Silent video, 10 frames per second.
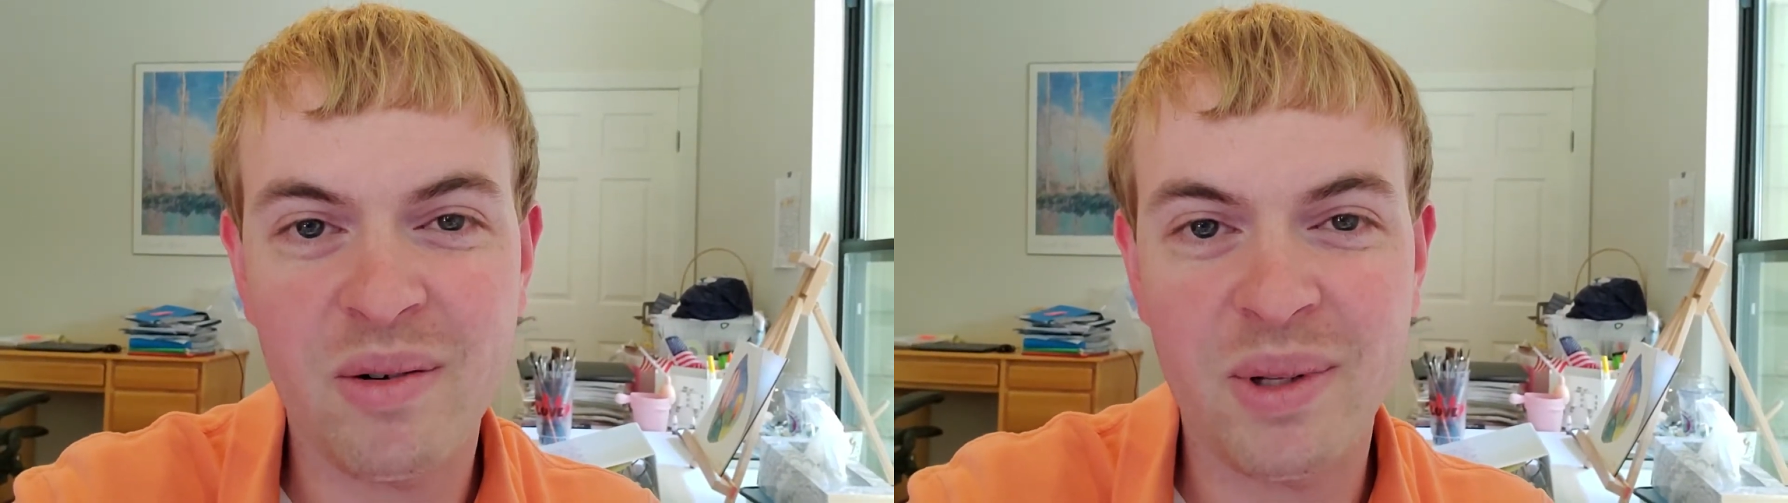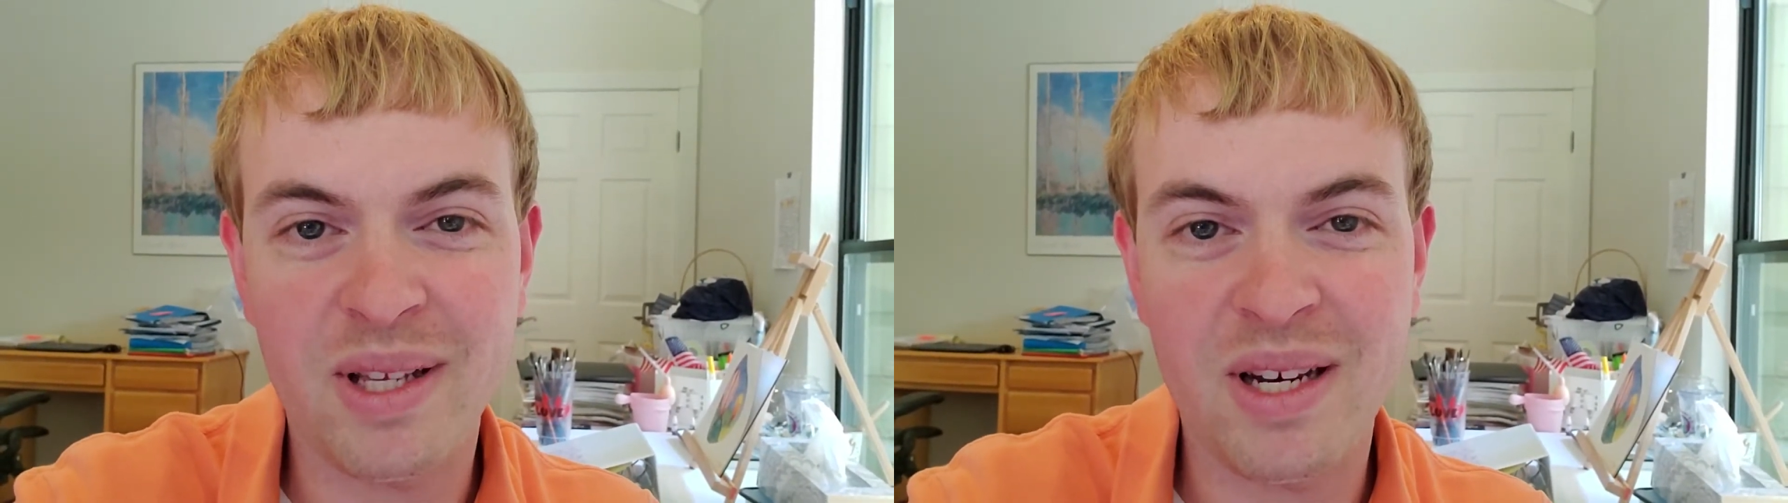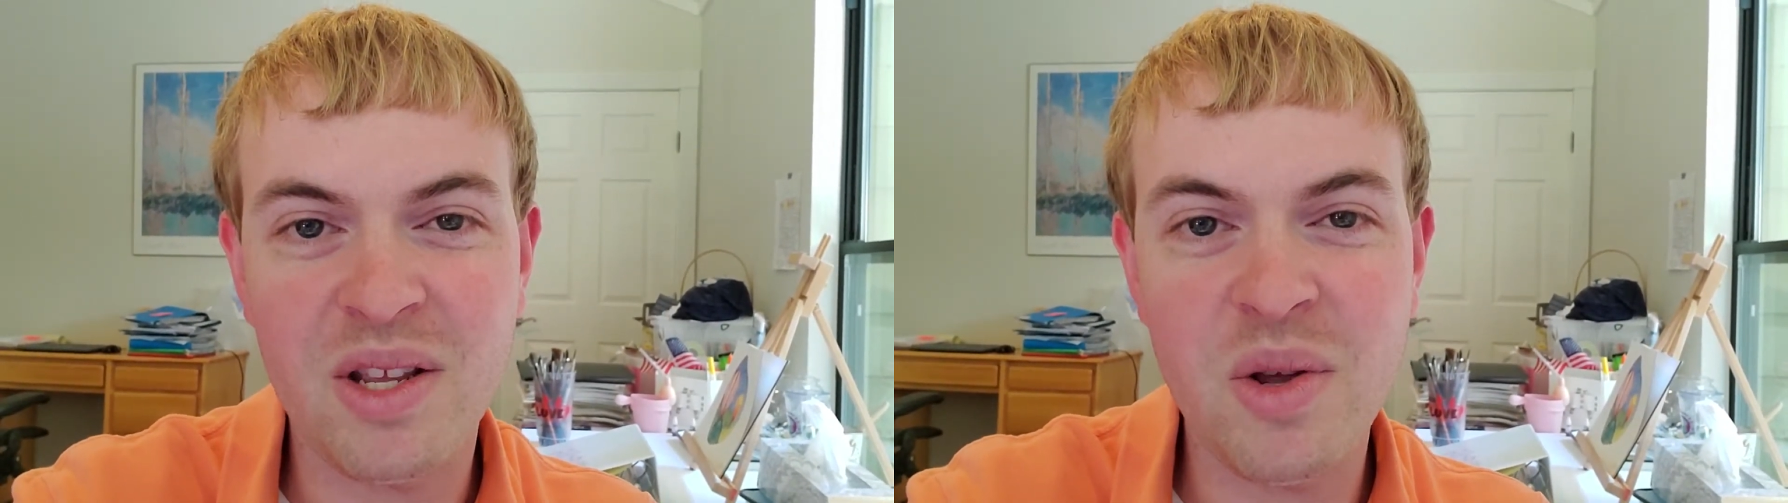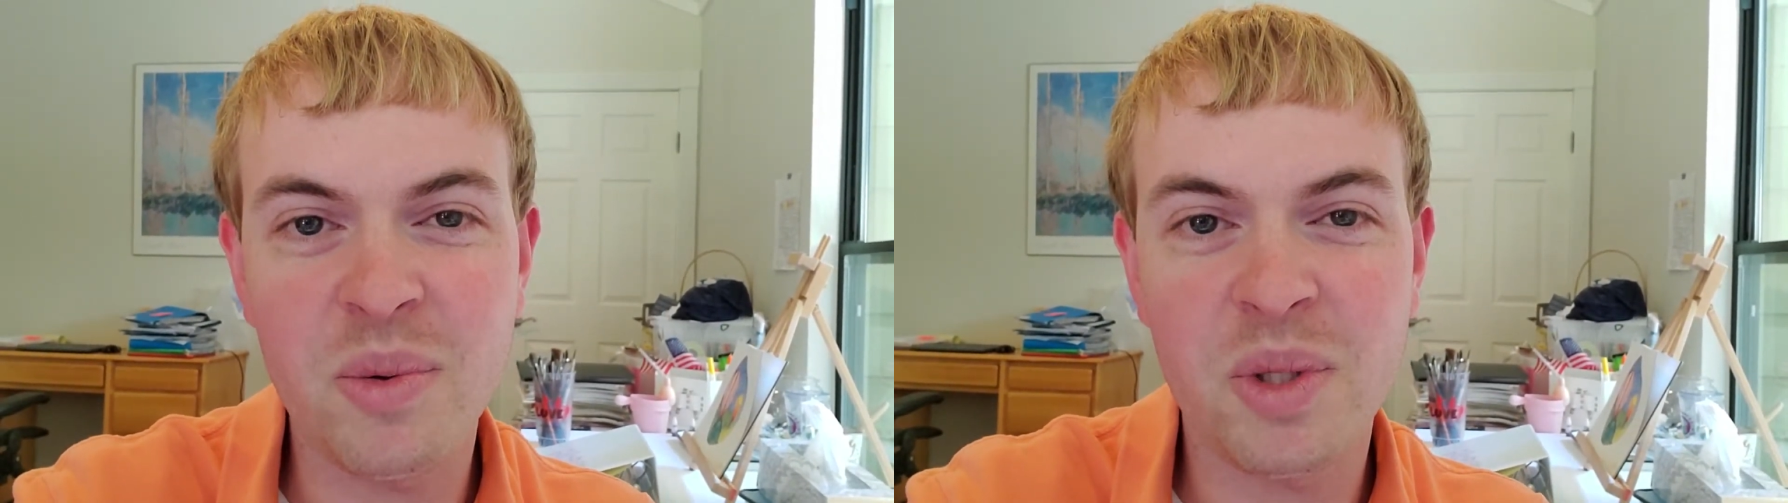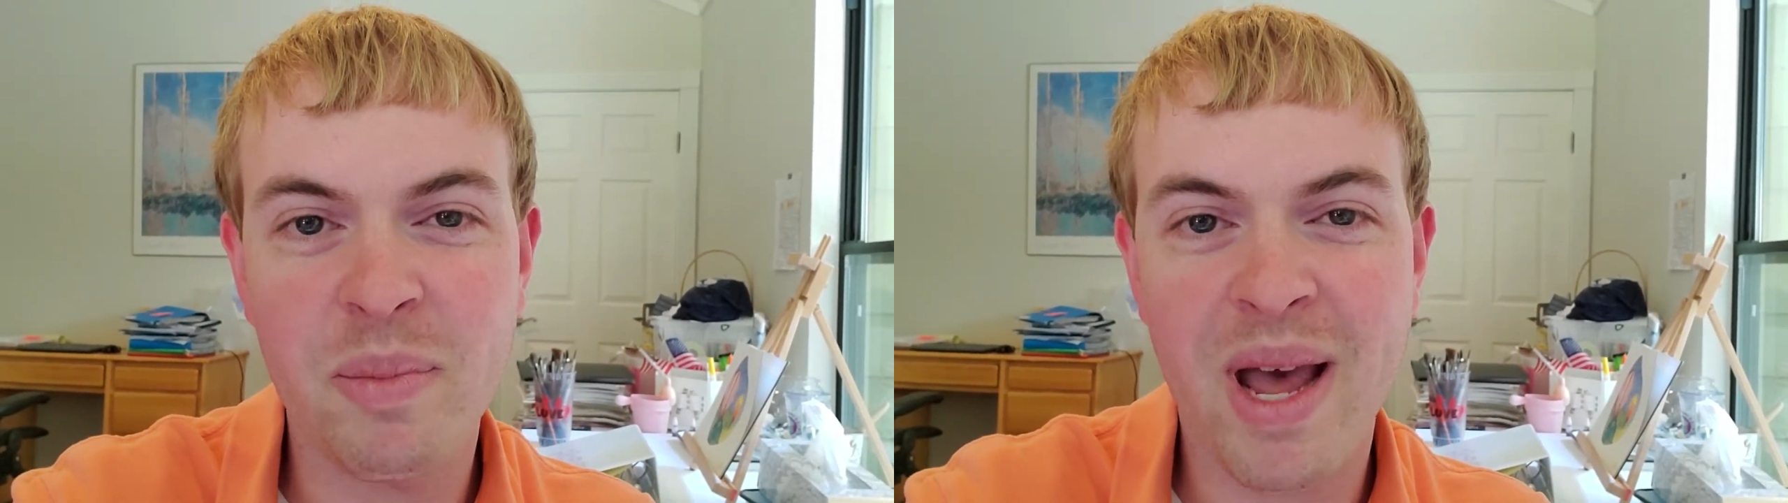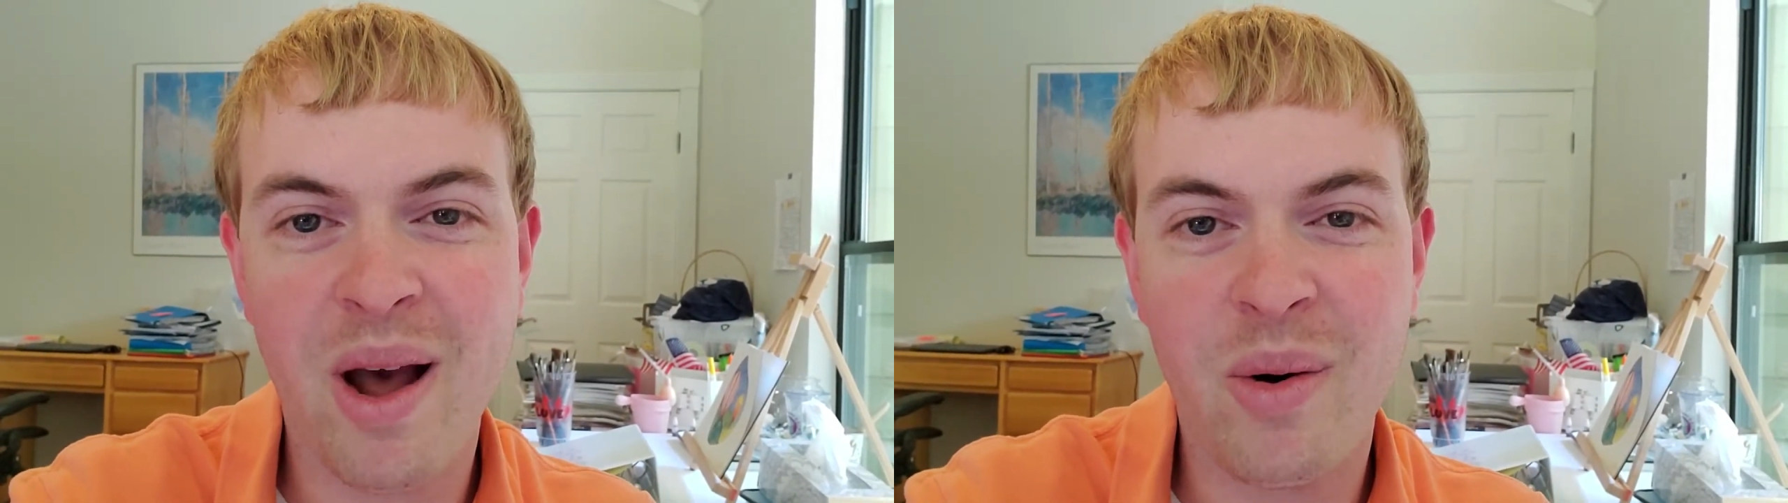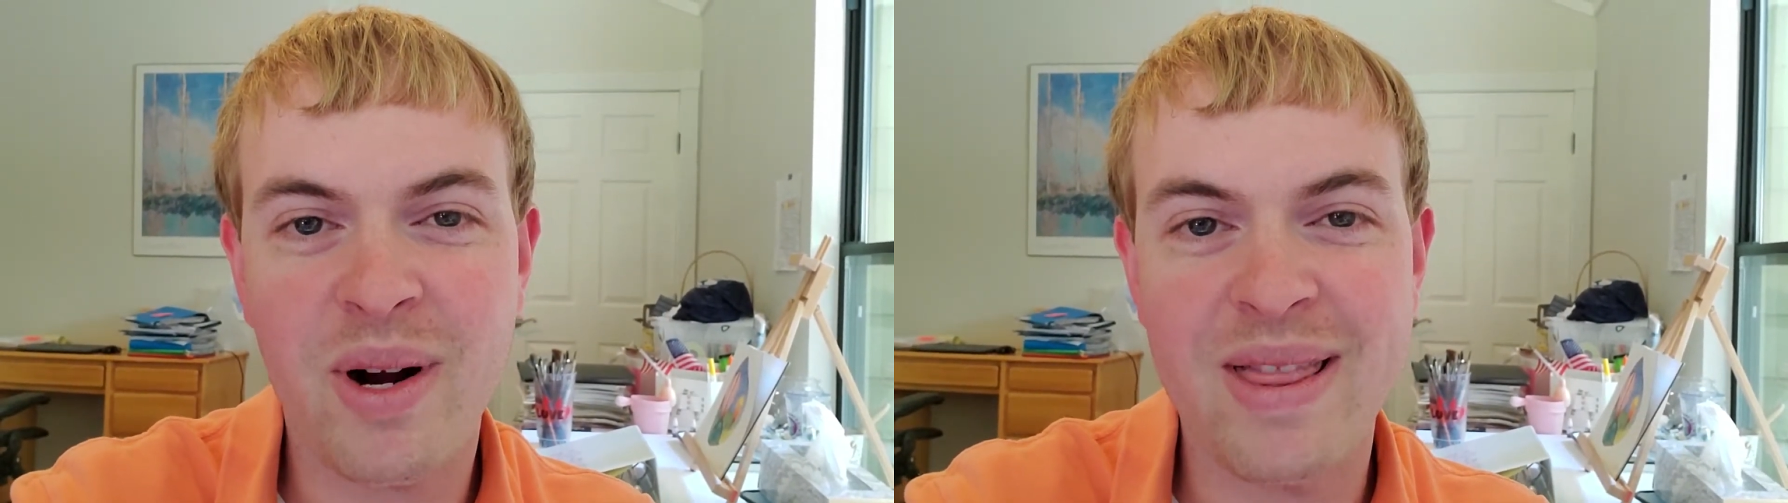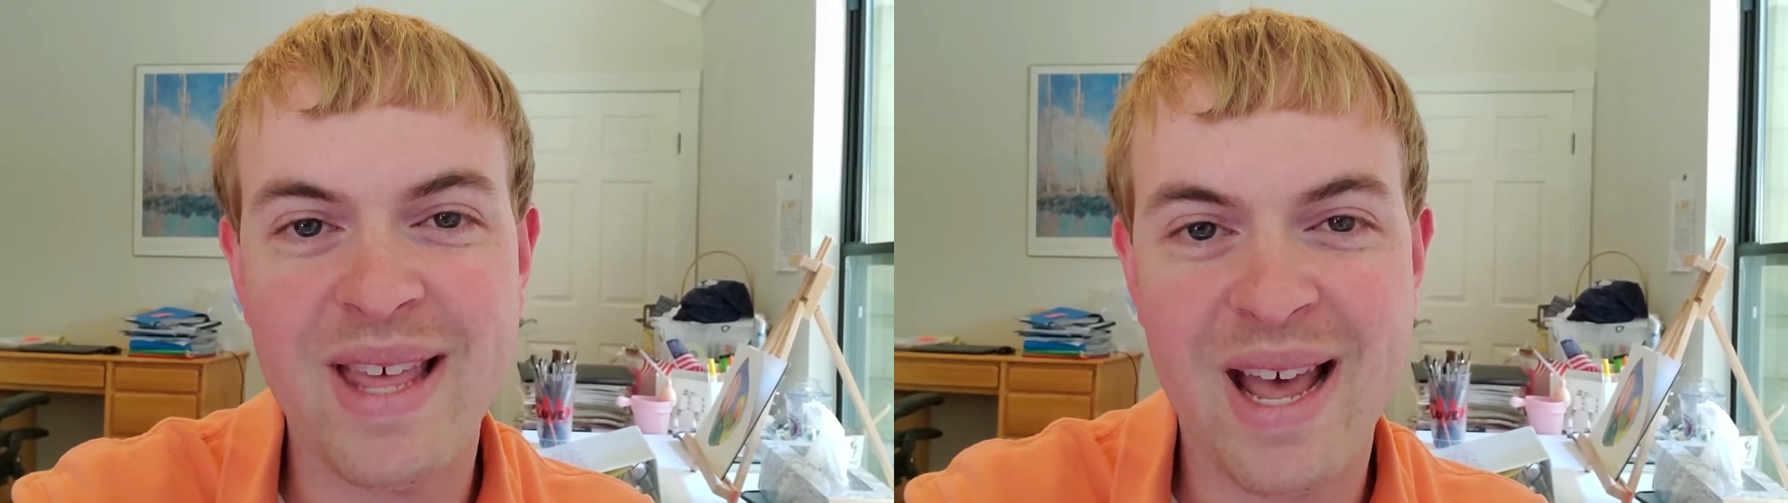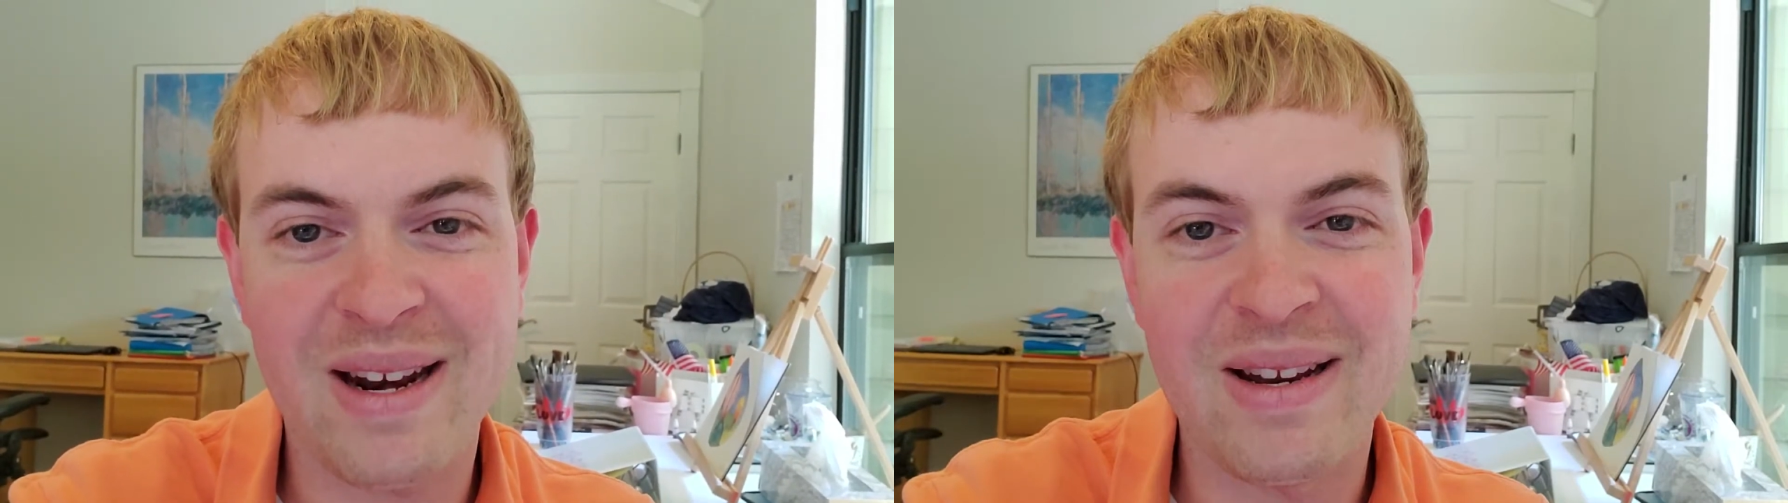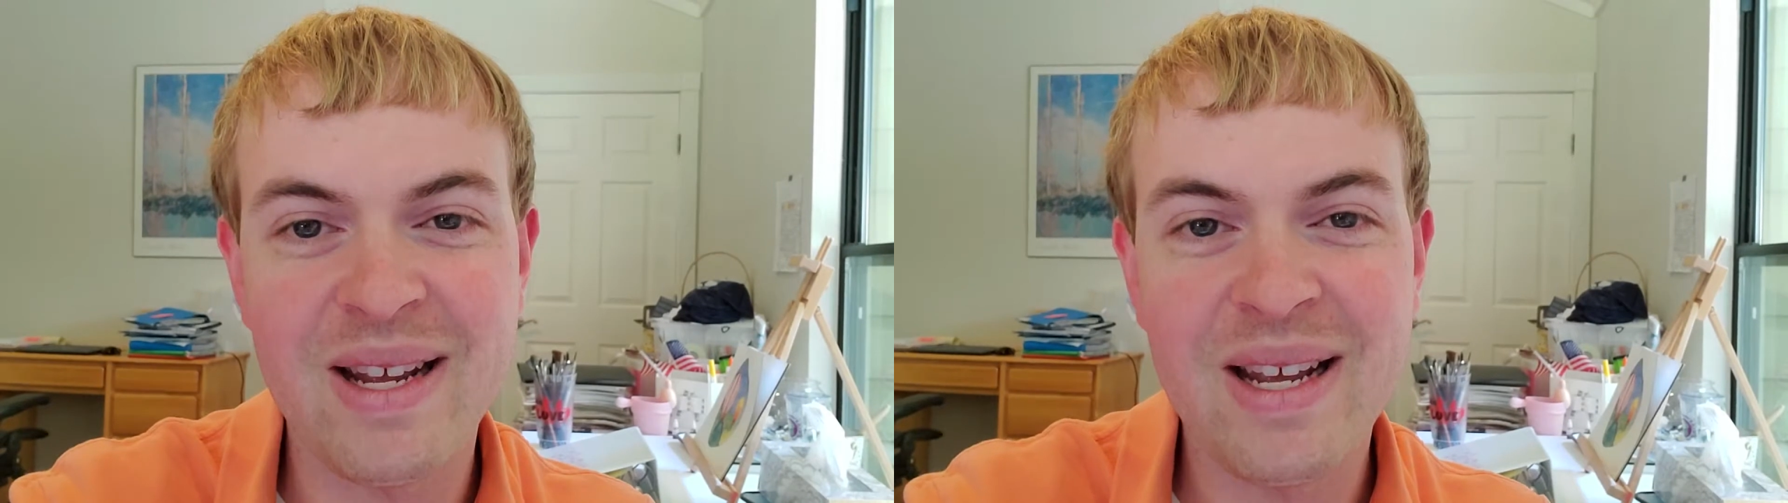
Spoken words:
really going to use the power, and then